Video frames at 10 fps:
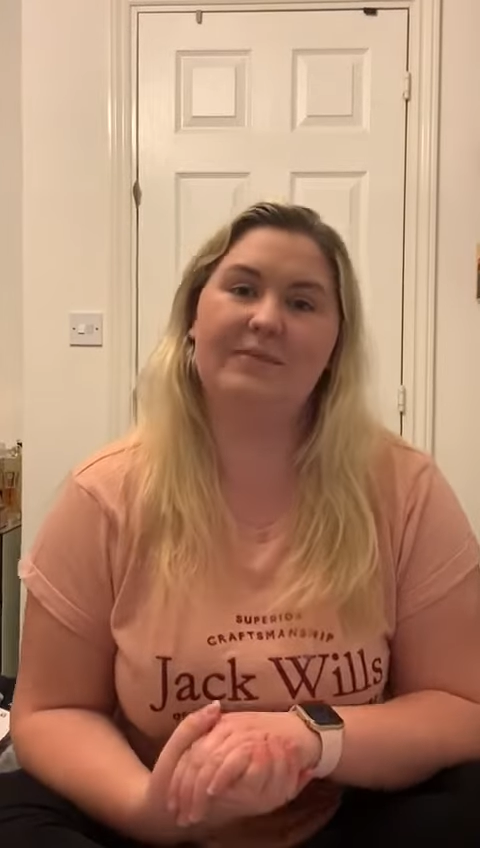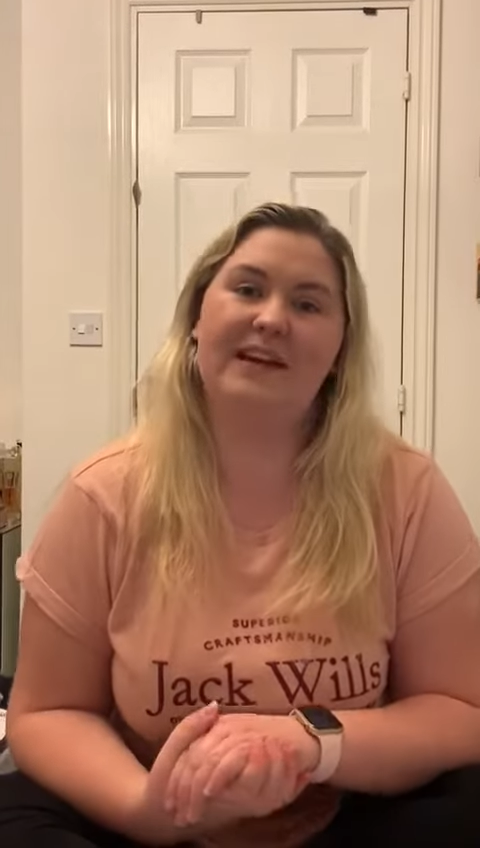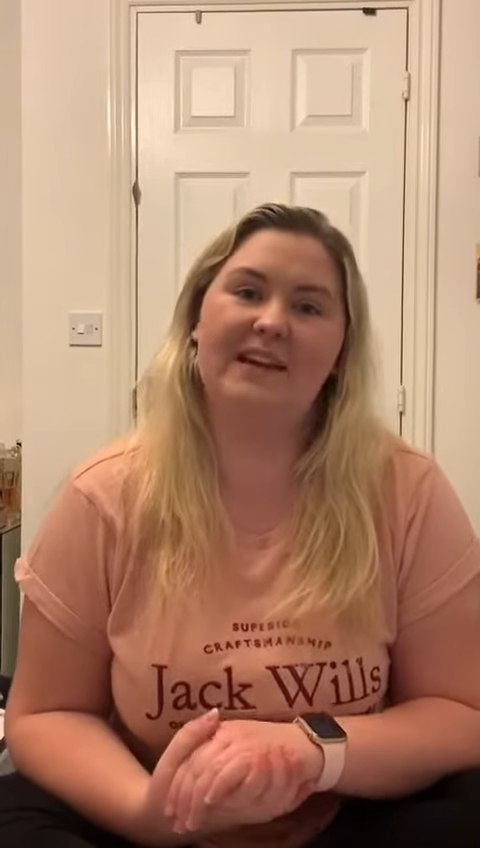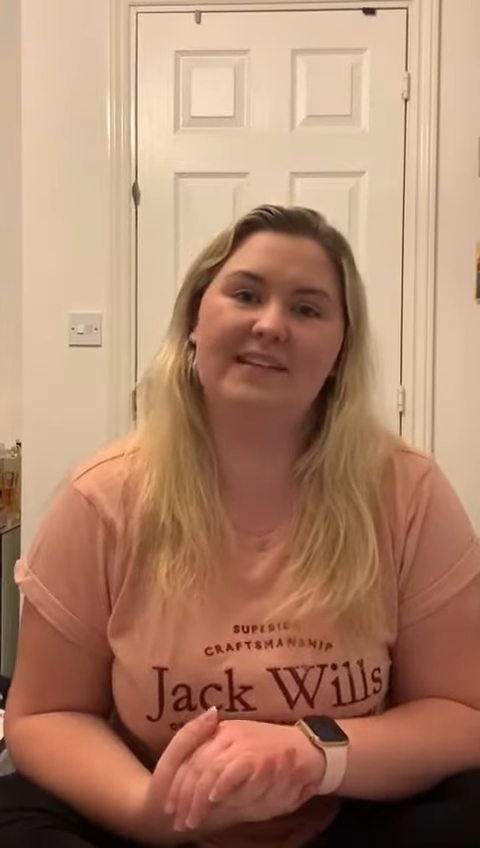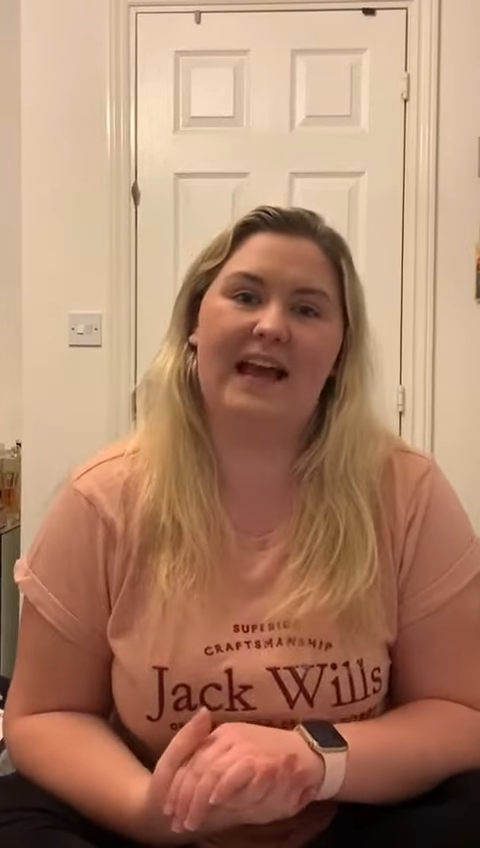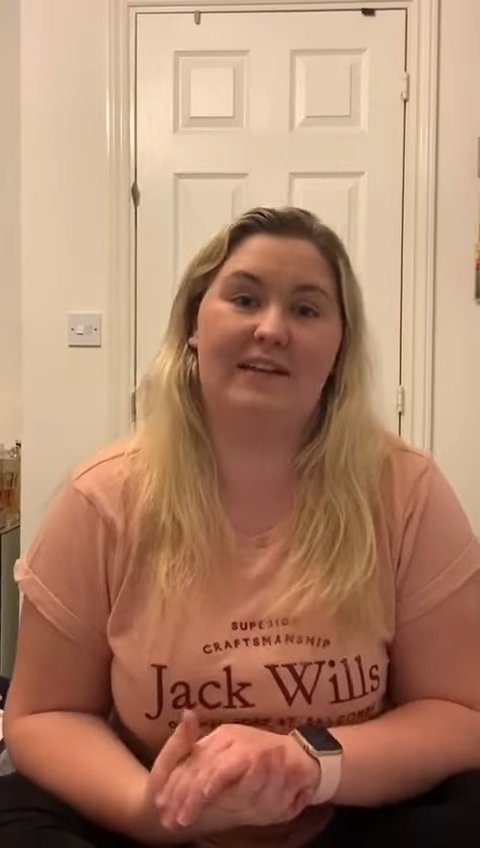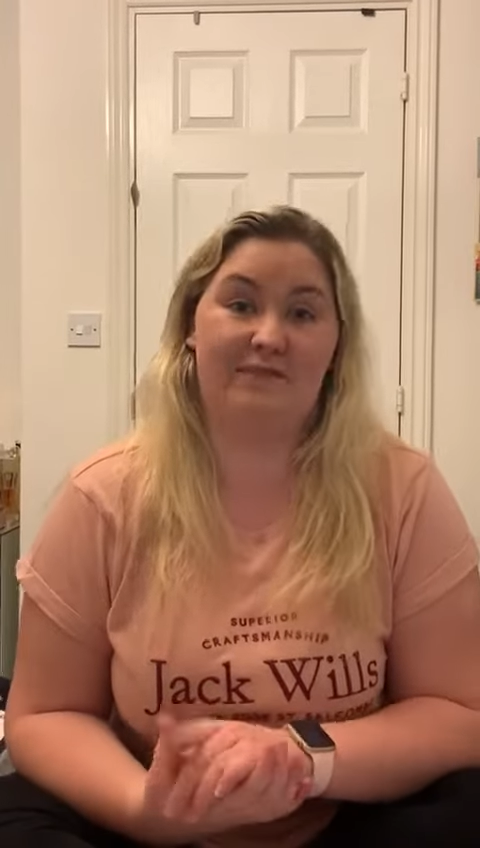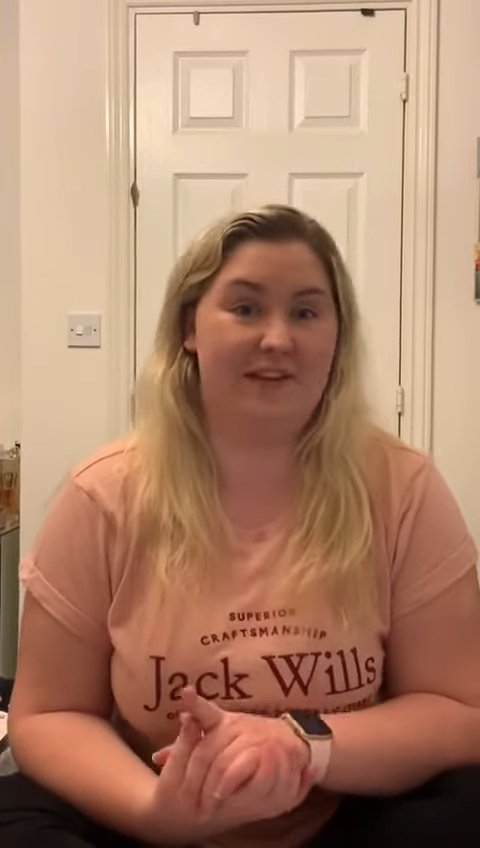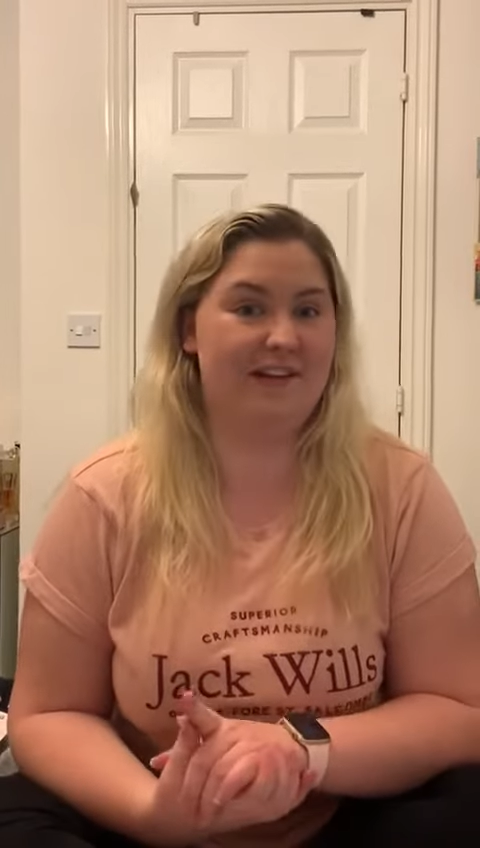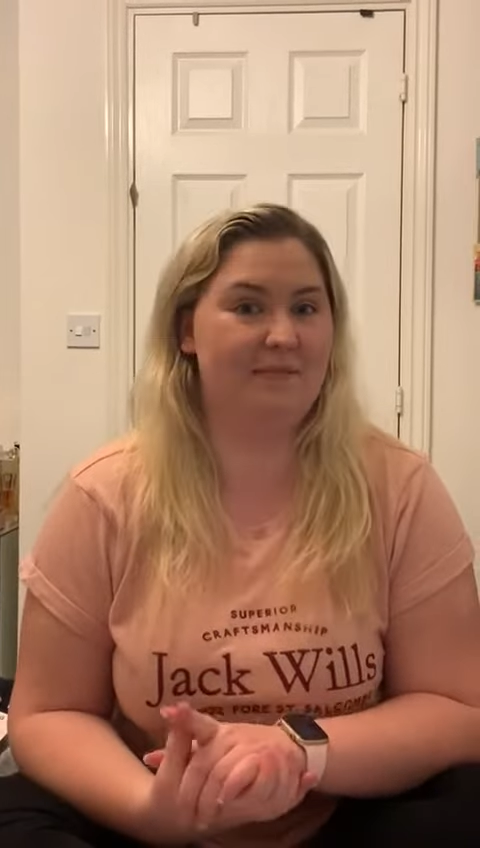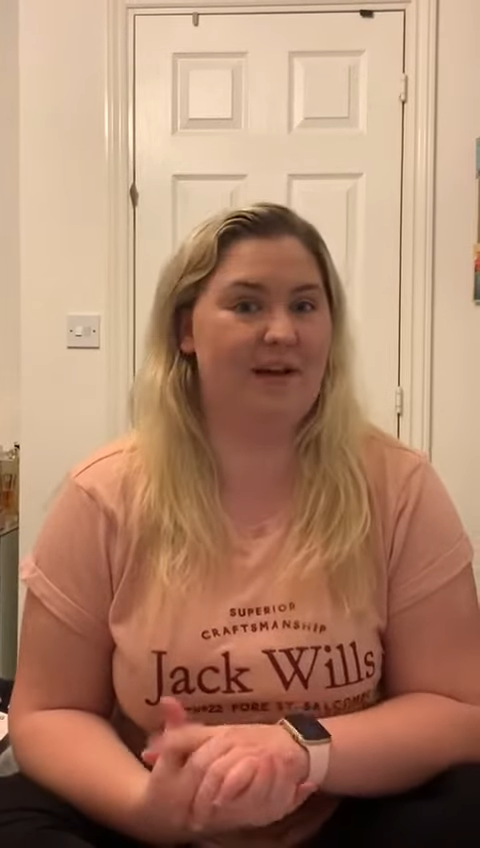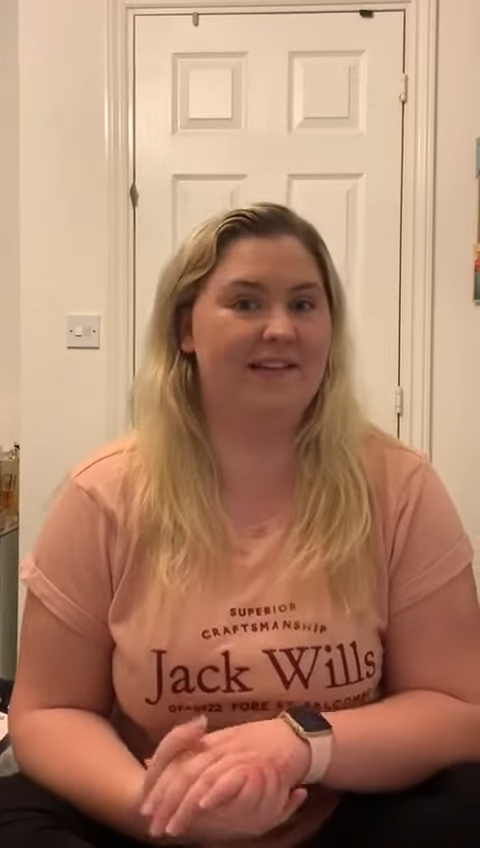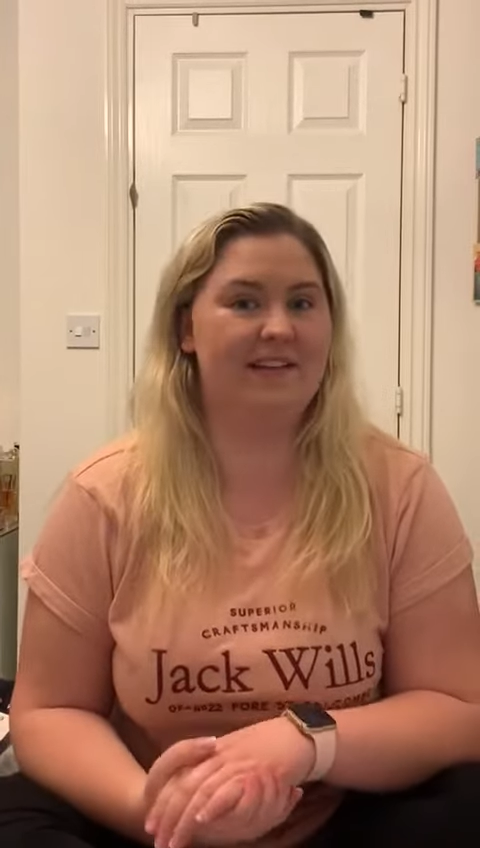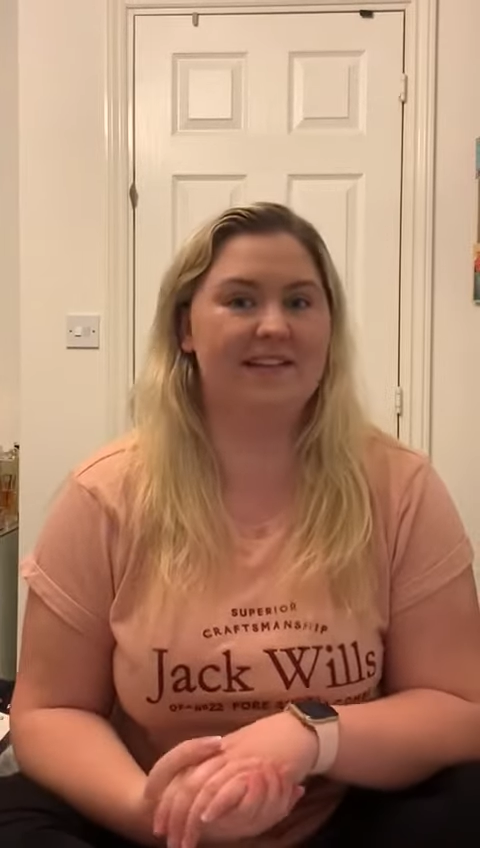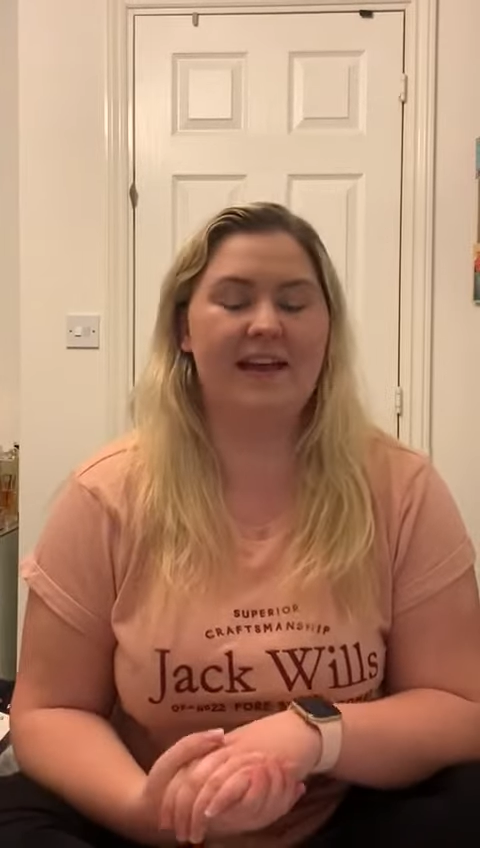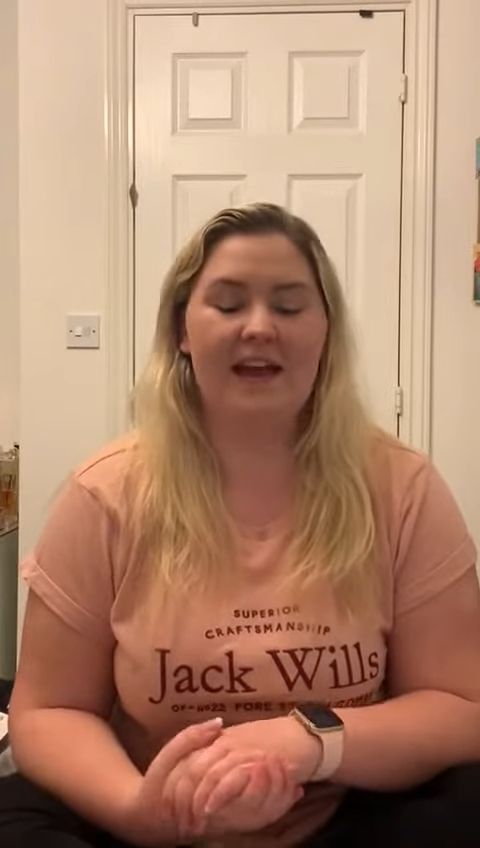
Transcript: please, and finger spaces.